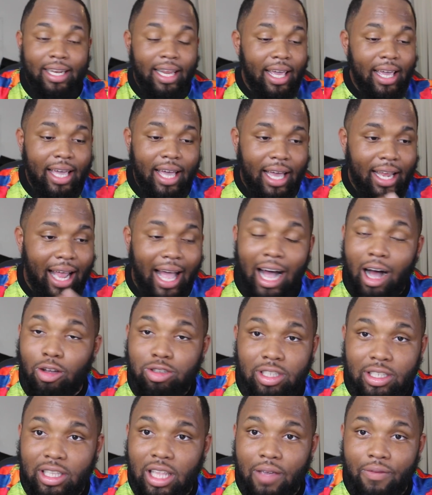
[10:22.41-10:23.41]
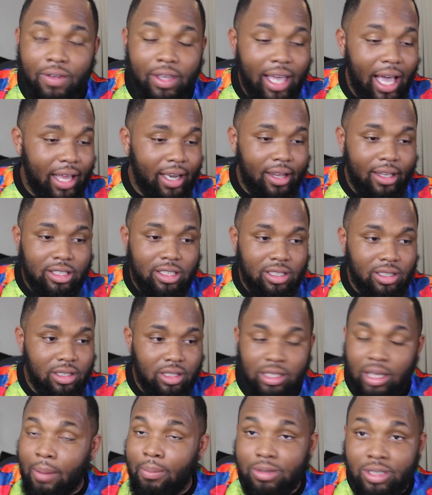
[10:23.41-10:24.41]
a house to live in, got a
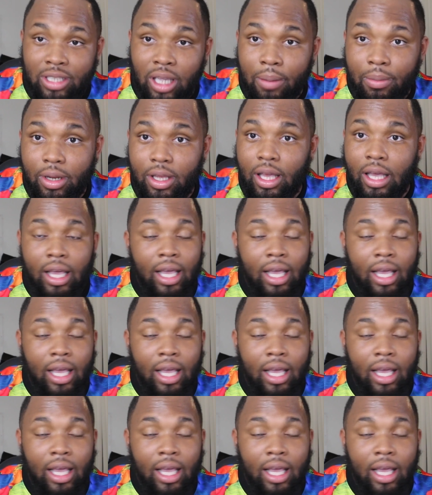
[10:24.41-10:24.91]
something,